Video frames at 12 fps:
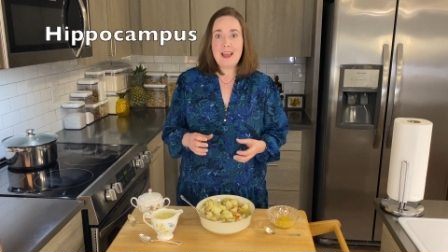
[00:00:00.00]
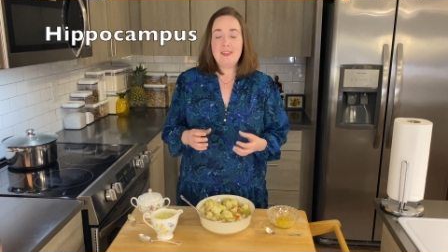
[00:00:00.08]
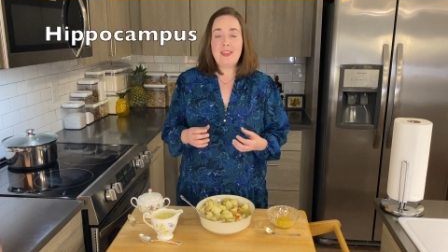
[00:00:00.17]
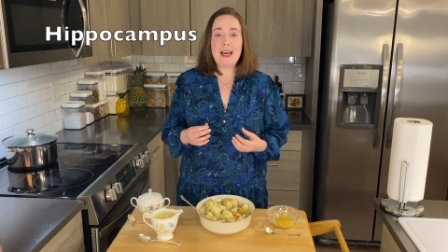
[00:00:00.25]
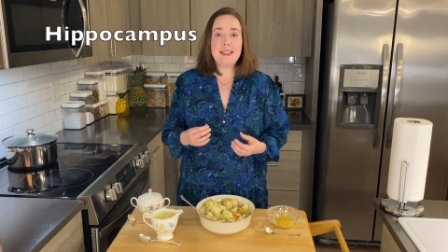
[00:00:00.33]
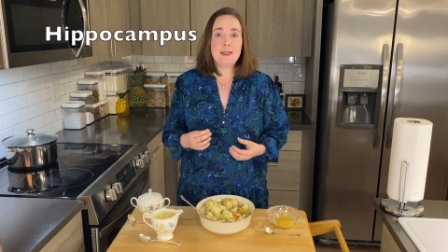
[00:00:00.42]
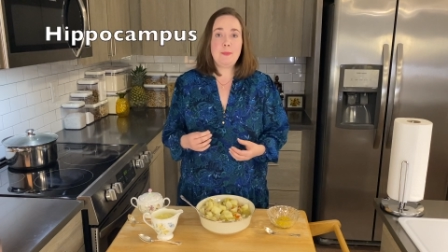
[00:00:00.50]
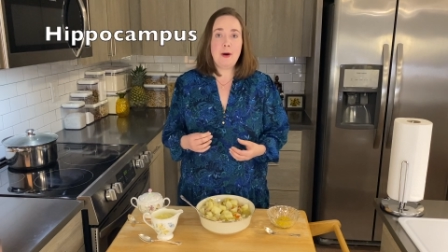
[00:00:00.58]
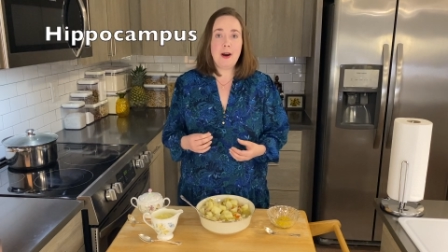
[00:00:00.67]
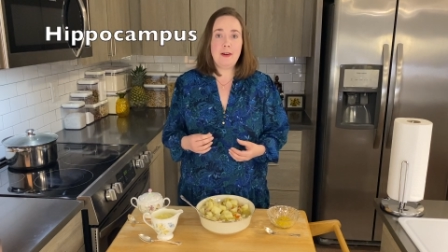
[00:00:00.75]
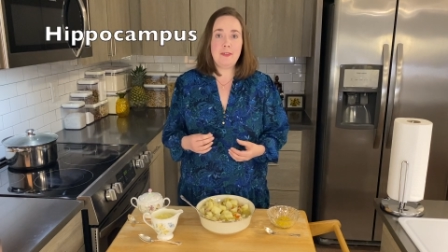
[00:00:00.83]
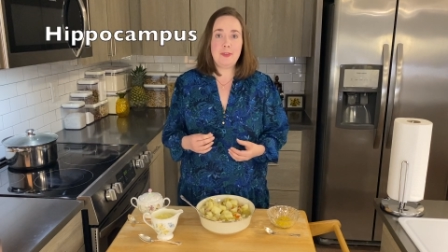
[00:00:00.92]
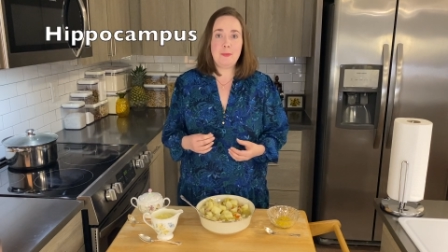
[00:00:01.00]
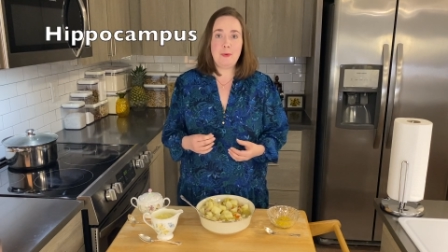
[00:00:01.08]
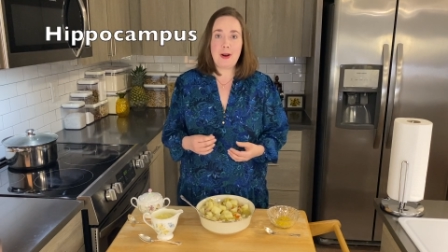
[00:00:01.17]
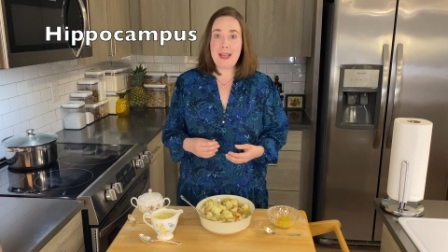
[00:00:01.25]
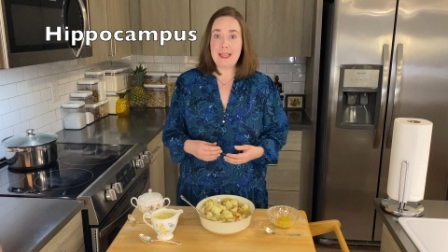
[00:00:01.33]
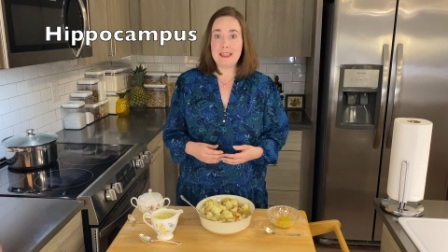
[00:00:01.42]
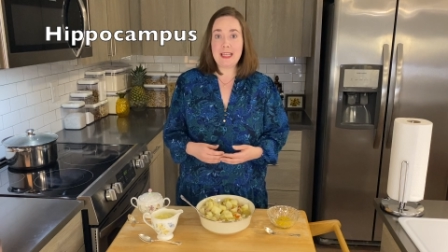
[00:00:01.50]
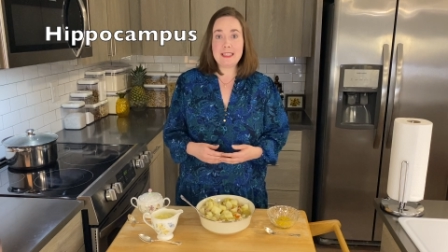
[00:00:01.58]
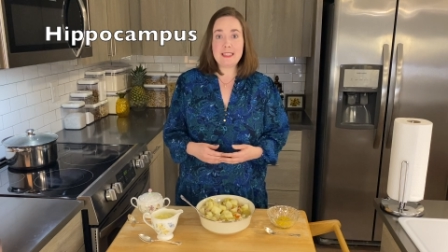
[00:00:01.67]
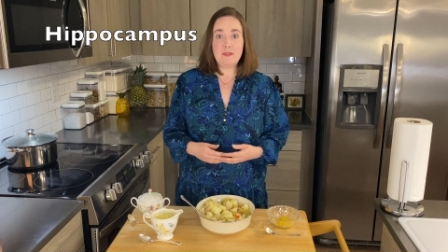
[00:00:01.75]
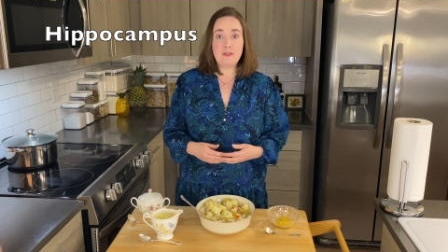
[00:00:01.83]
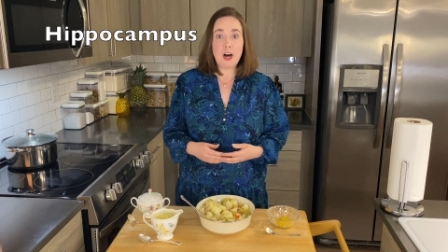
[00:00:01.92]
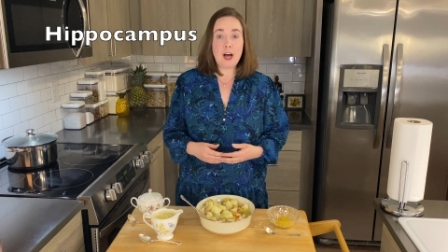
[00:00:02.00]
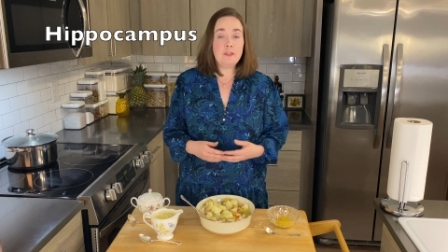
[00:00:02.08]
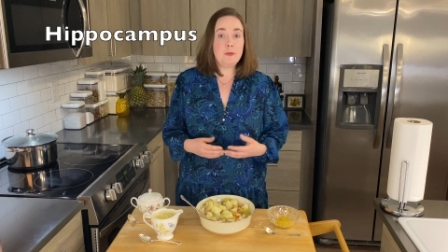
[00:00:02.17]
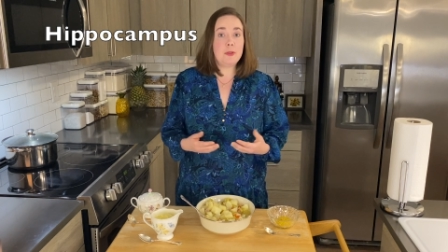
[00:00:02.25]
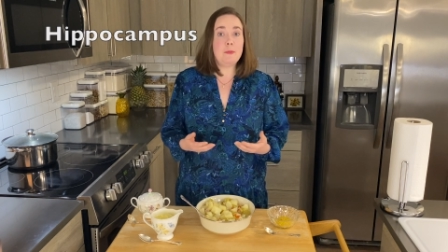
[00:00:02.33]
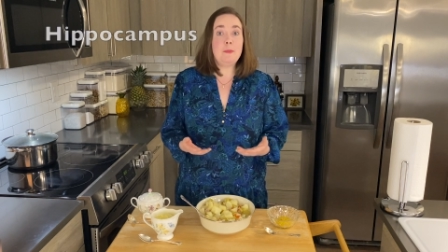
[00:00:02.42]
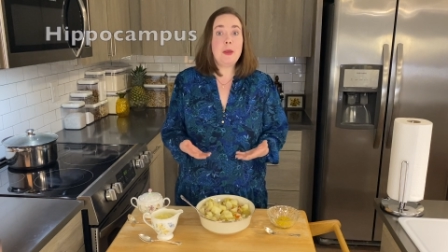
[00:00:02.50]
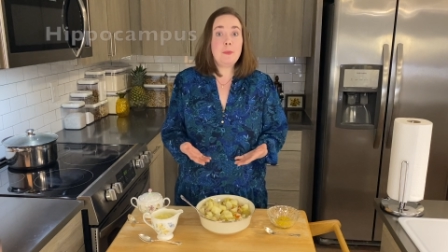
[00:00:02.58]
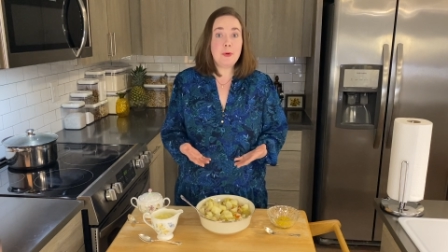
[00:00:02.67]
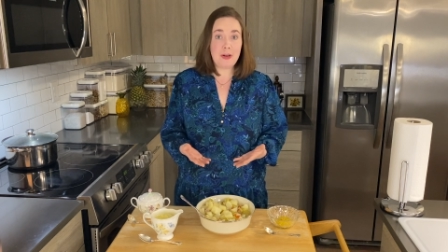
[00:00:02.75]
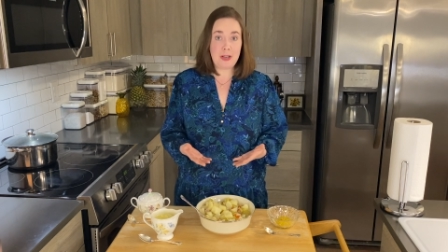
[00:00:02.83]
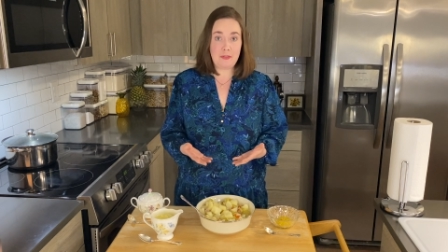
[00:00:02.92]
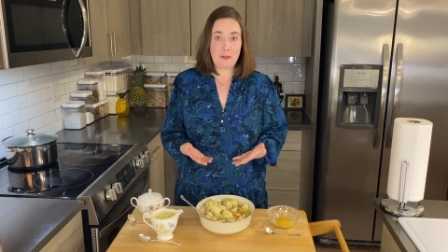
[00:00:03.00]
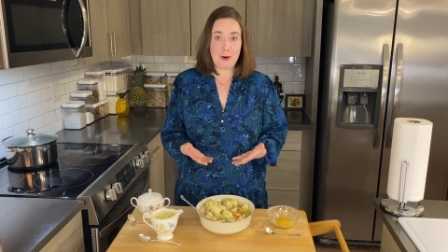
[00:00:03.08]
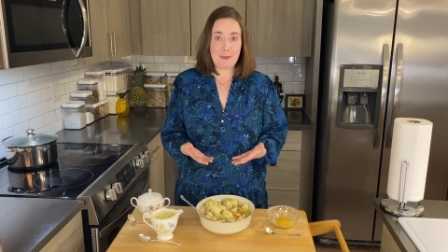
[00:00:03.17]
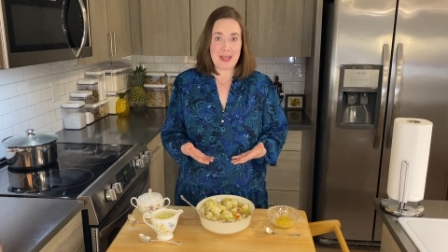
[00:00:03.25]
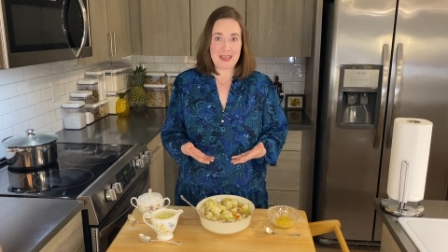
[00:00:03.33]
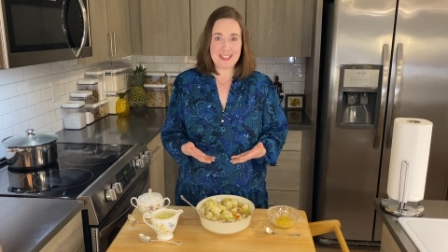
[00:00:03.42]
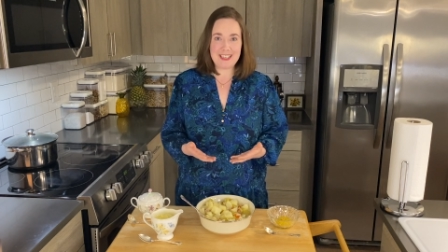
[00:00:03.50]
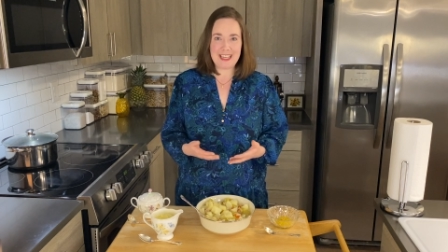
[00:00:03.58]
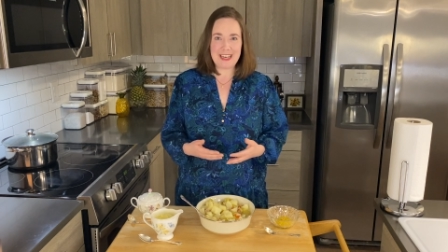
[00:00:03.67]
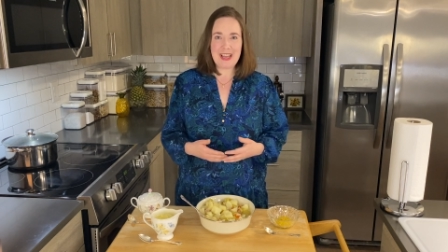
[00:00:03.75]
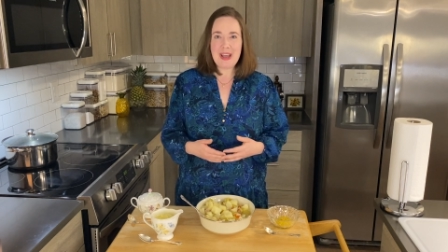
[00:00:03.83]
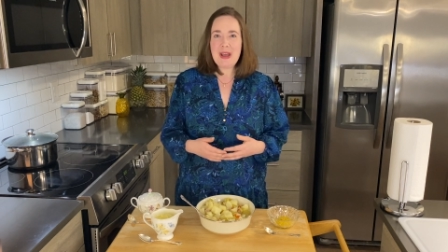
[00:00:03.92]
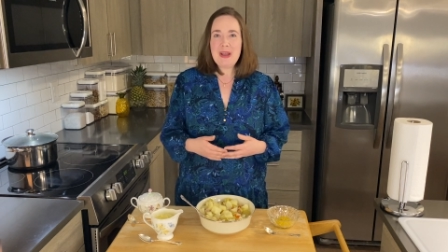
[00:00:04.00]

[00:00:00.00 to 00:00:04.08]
That's a part of the brain that's involved with memory formation.